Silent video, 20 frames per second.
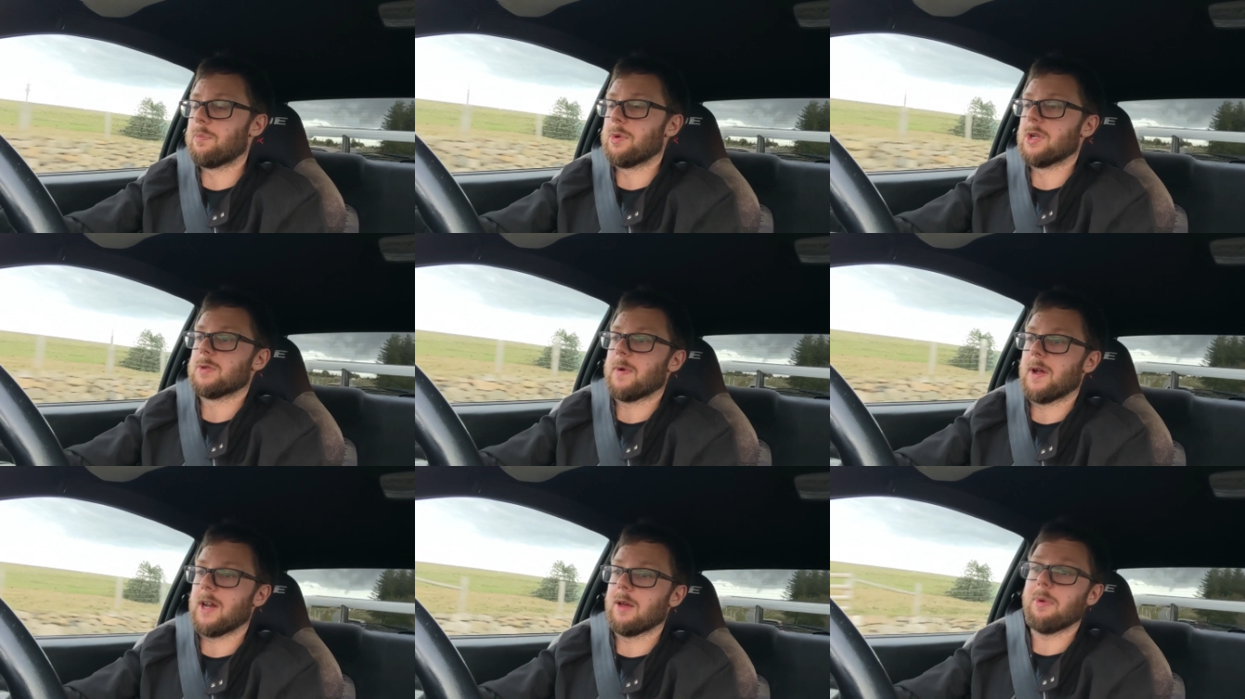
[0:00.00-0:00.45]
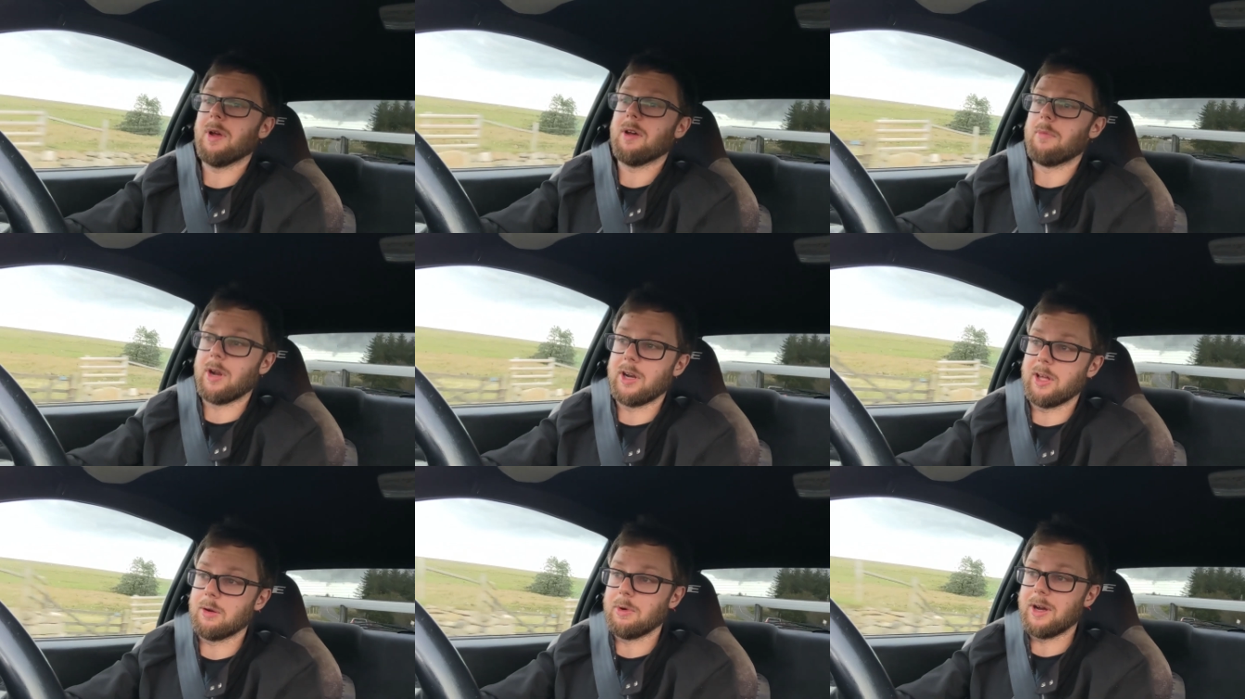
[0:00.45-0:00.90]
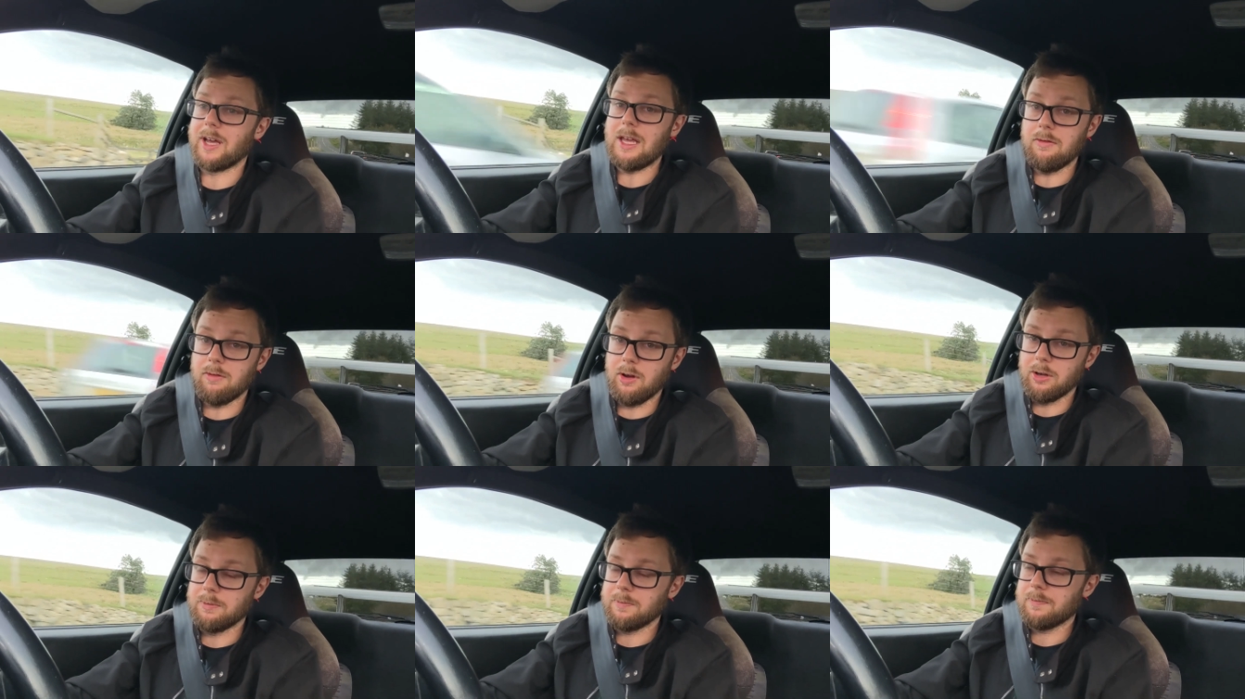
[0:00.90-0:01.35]
been spending a bit of money on my
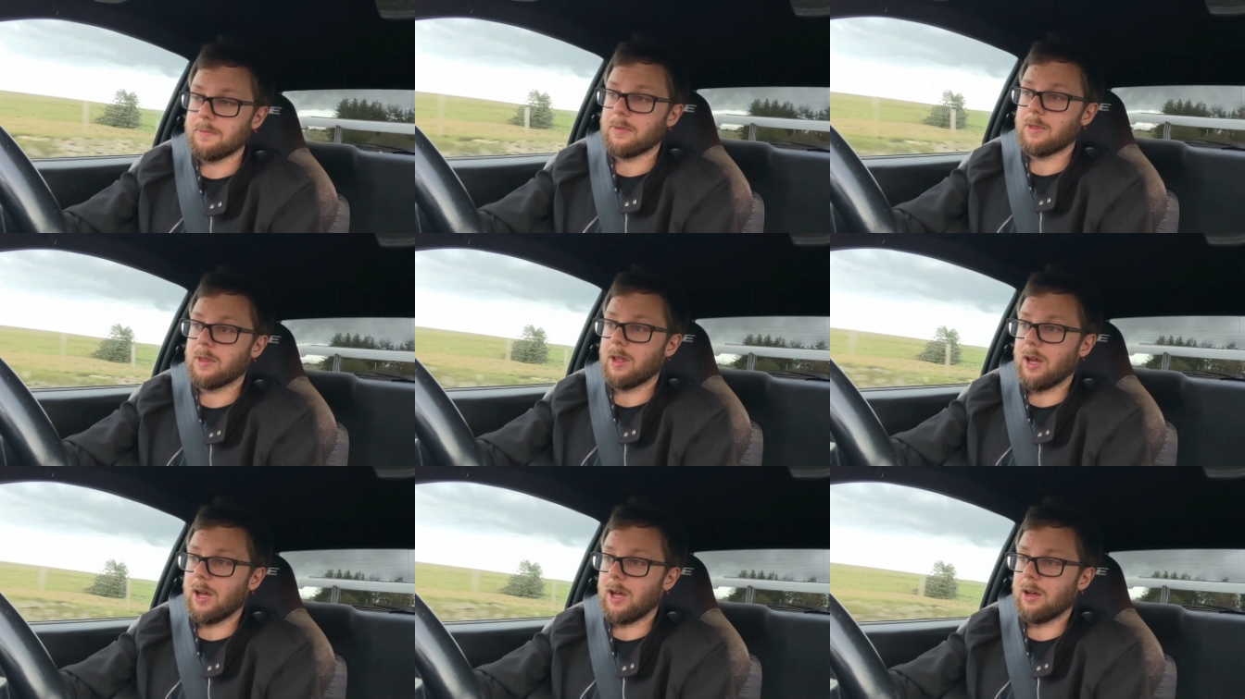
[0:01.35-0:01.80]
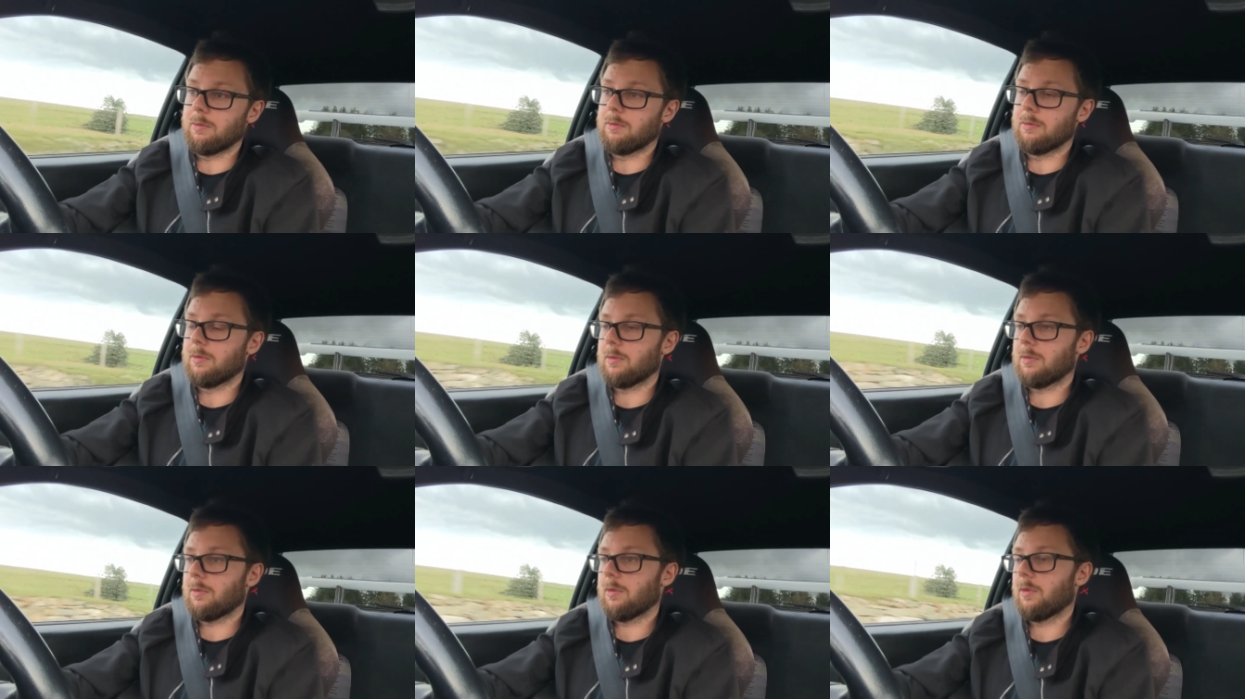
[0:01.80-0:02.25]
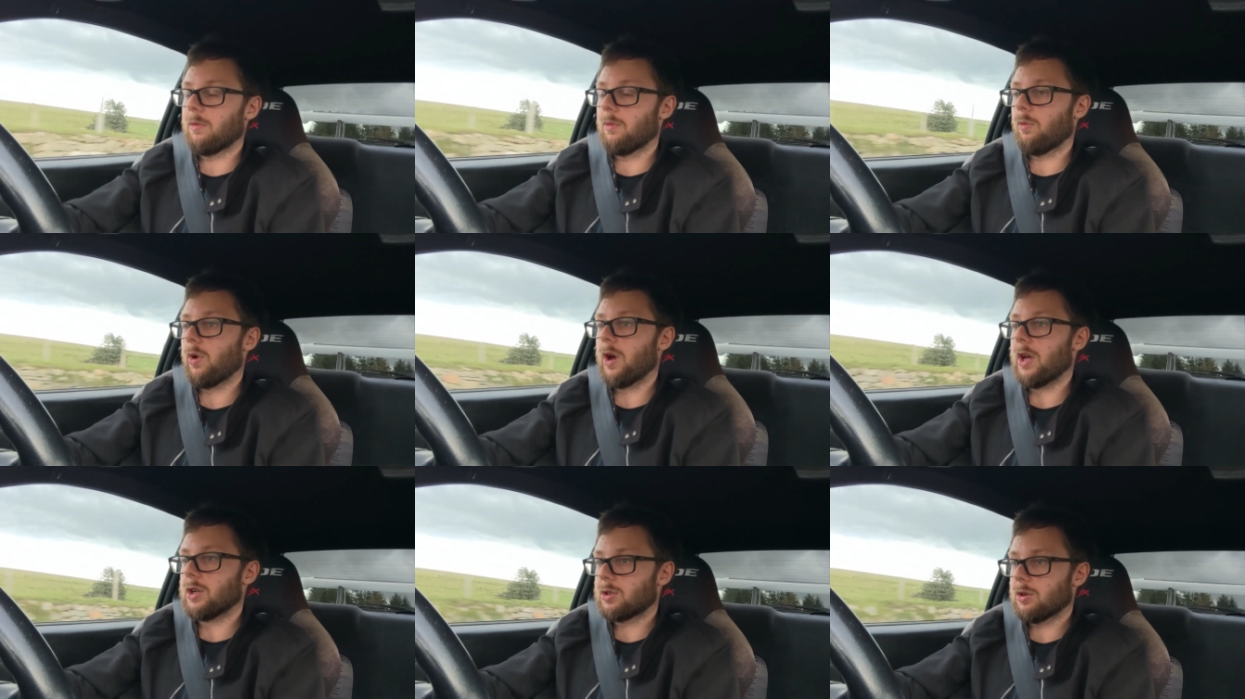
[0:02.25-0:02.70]
Evo,
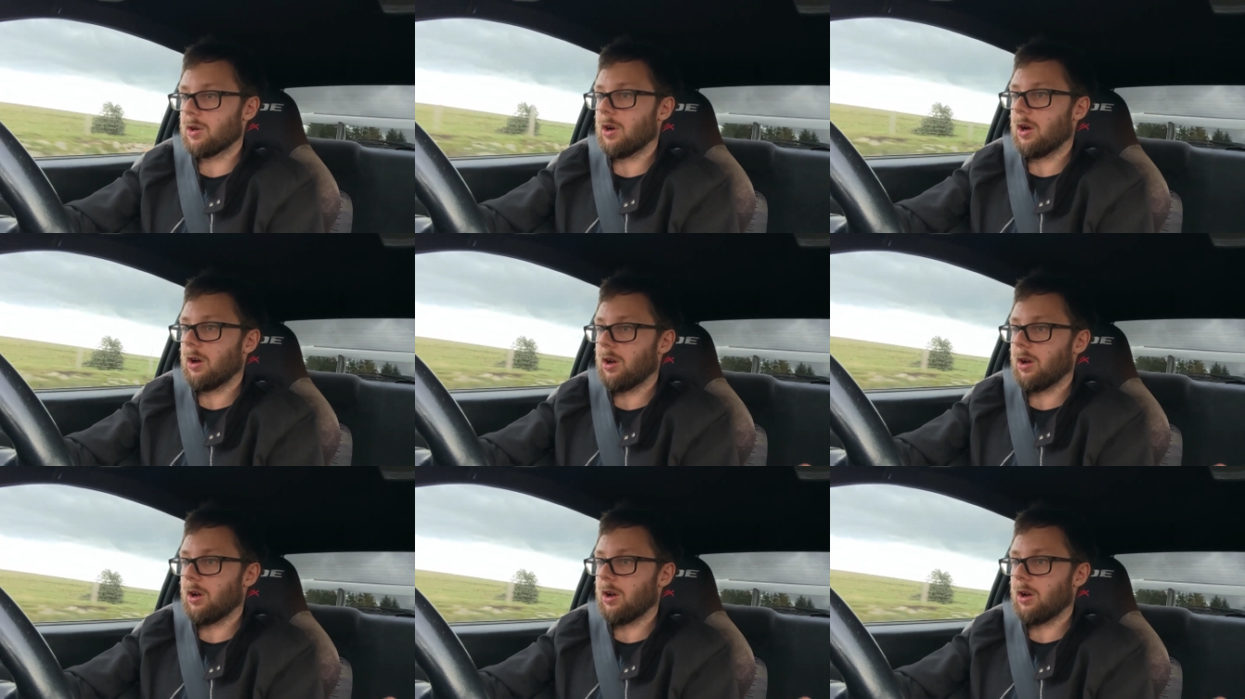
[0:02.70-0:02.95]
which